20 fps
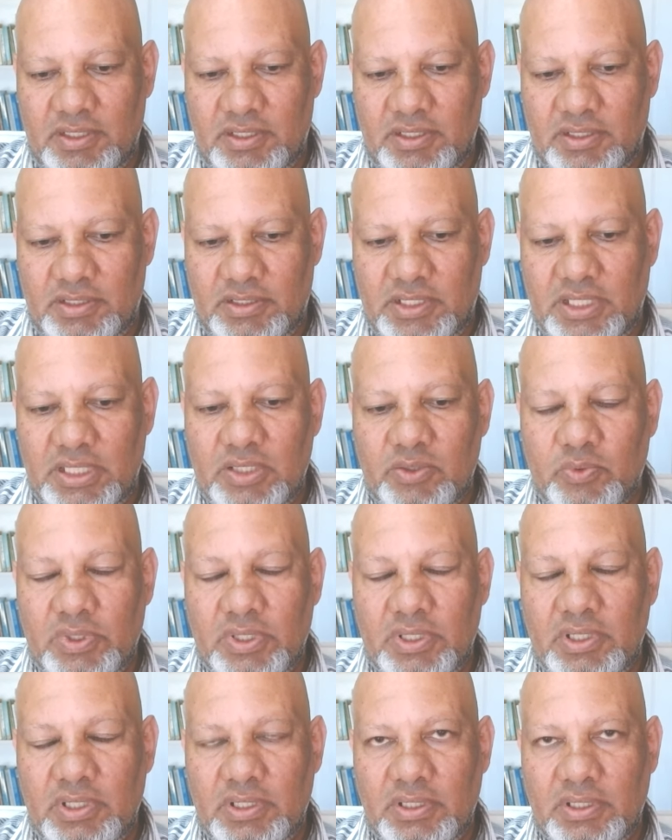they
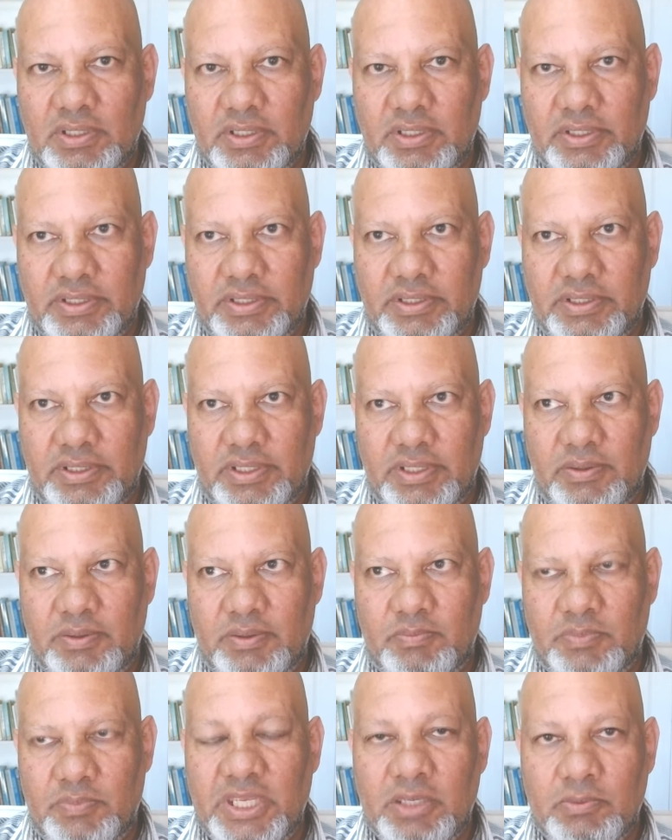will
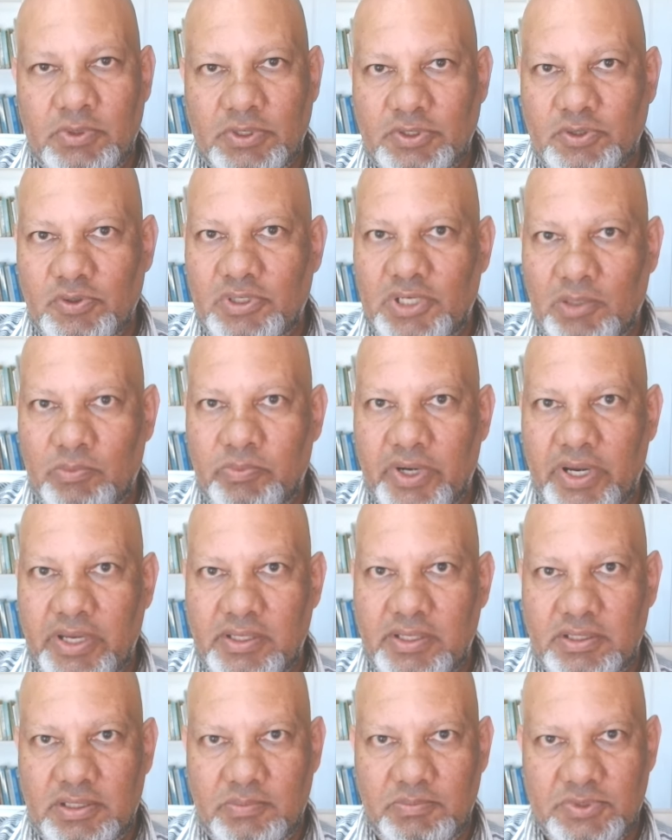be able to
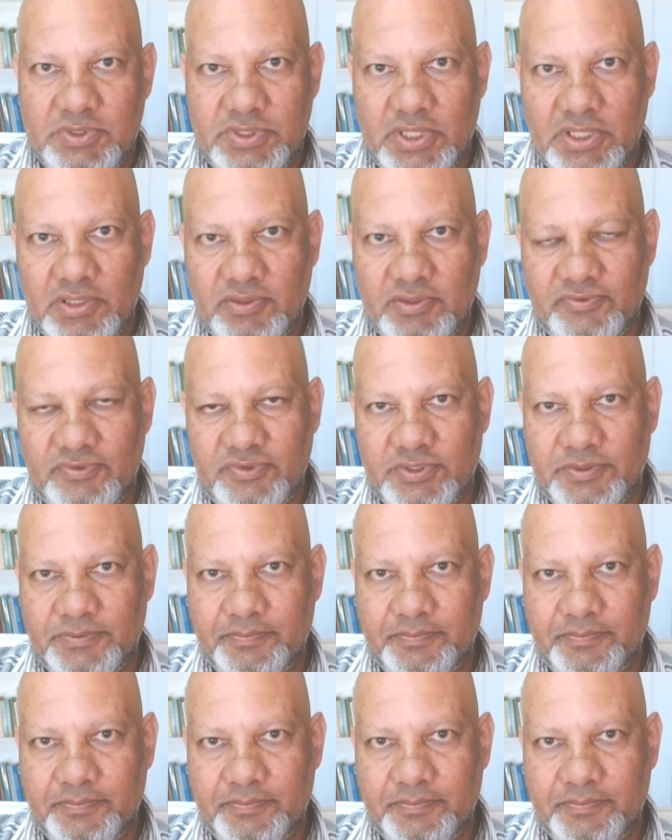liberate themselves.